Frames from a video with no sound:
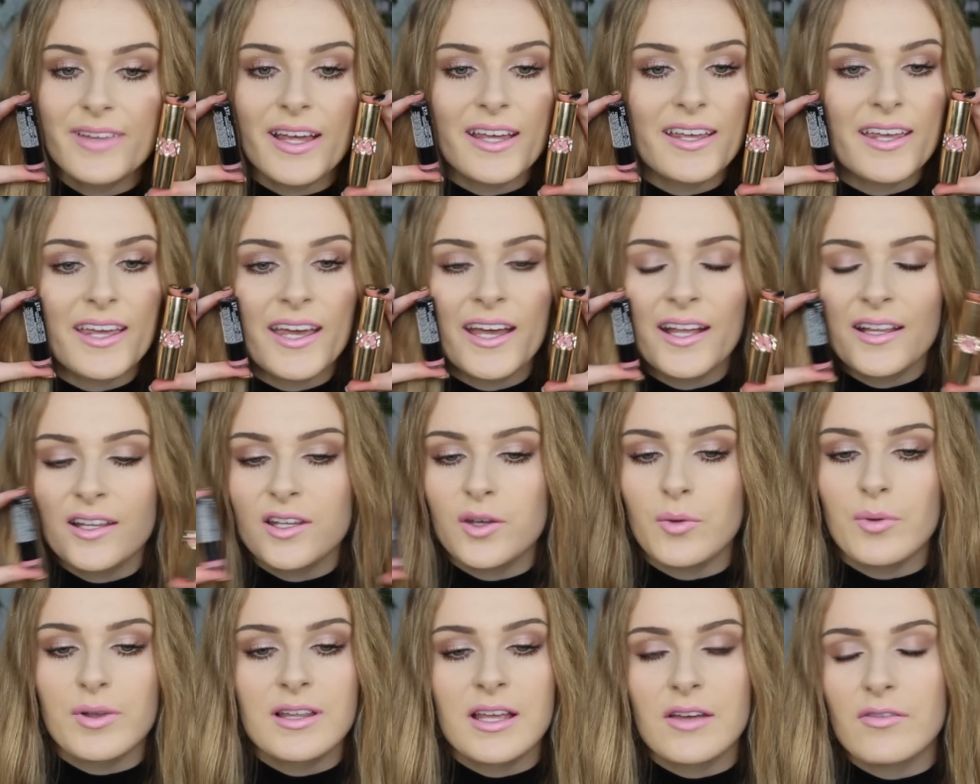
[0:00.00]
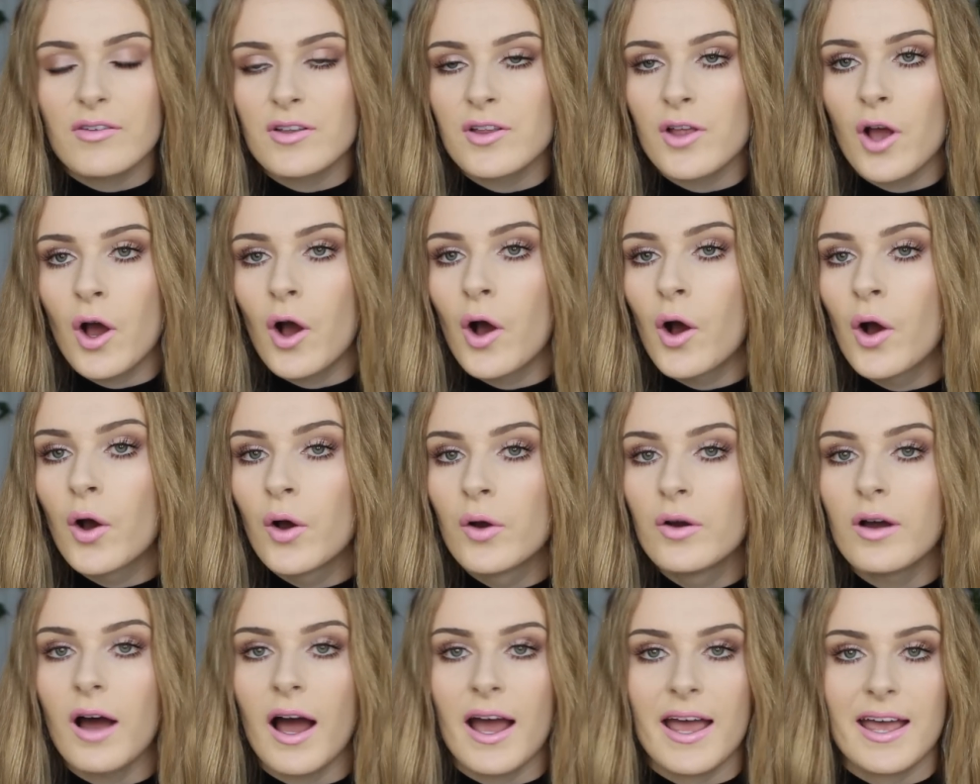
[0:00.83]
Again, you would never
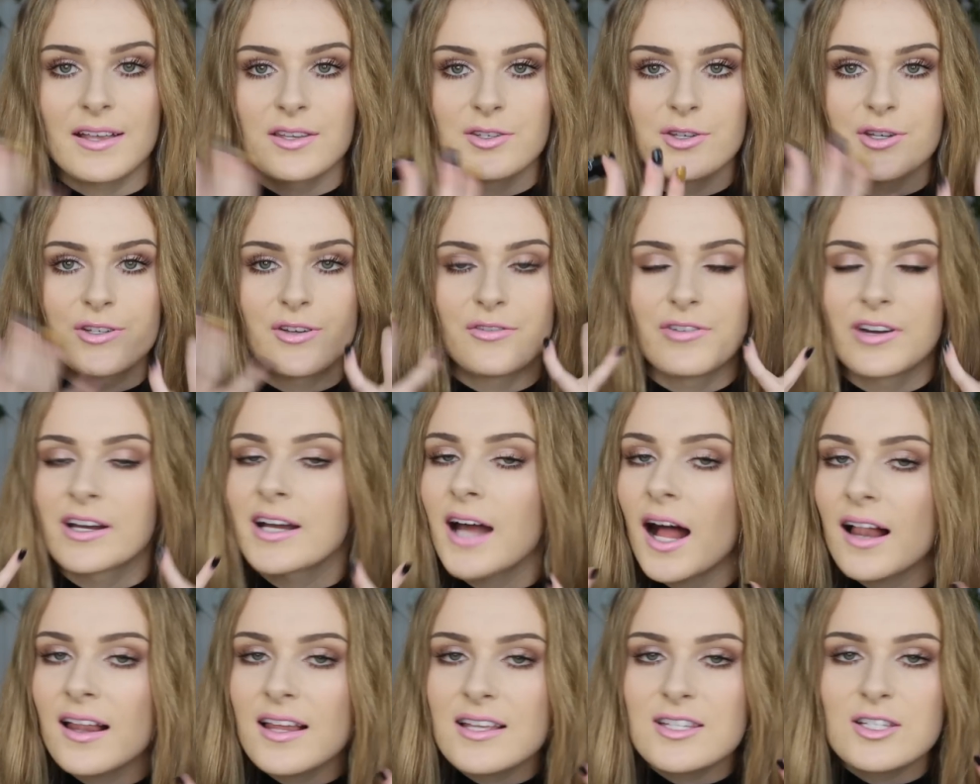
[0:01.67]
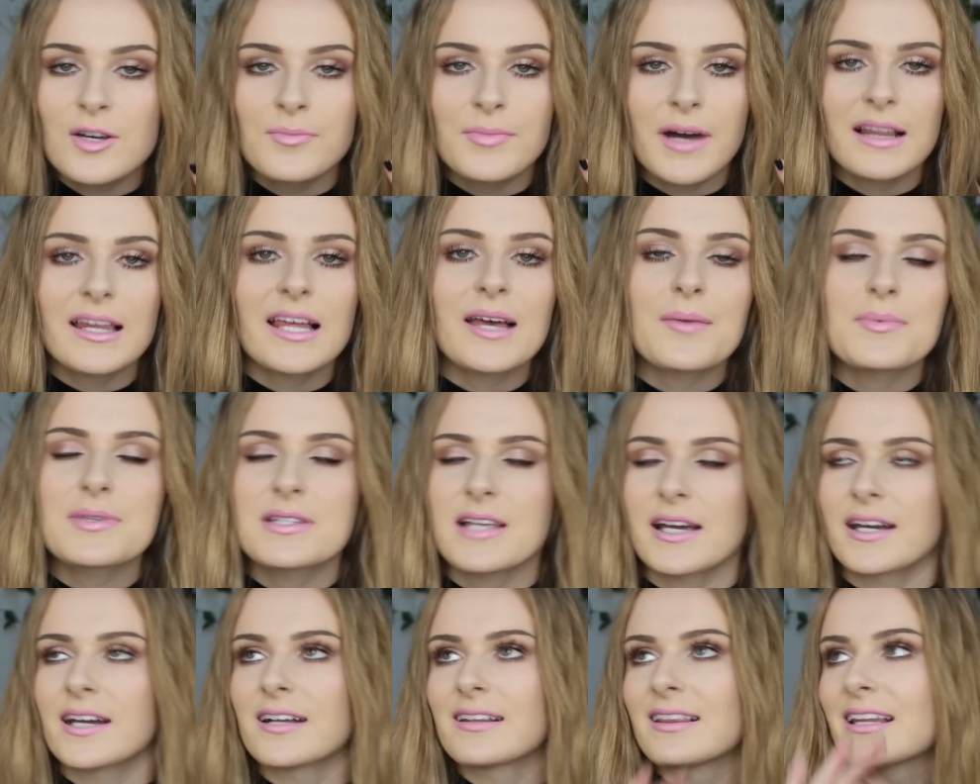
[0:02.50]
know I had two different colours on my
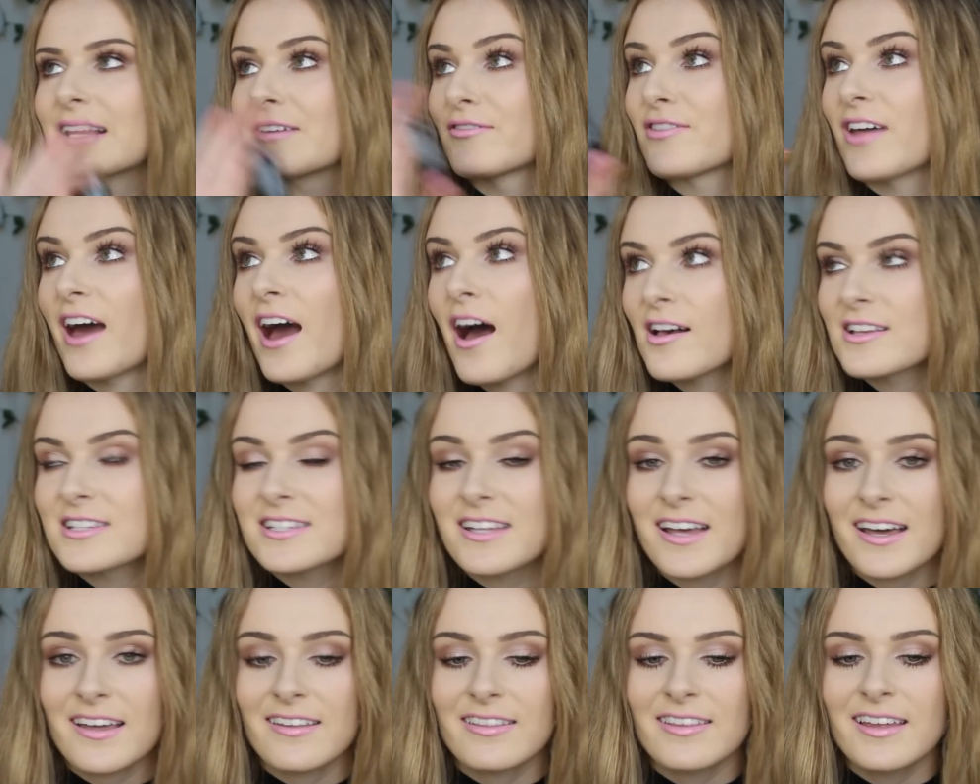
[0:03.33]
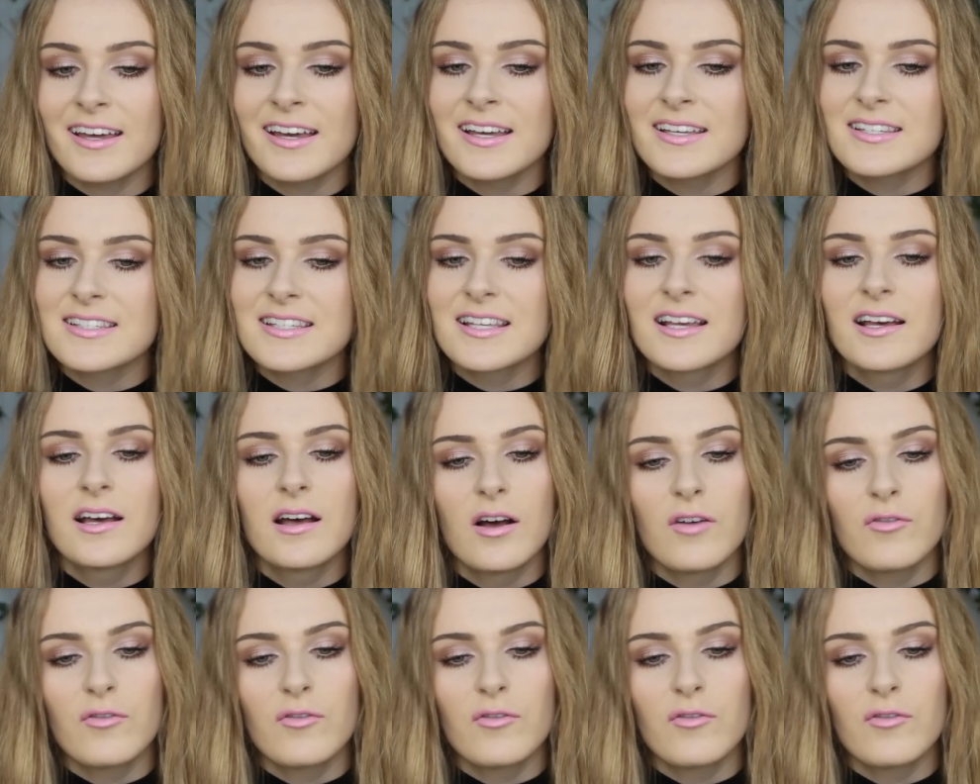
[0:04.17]
lips. I could leave the house like this.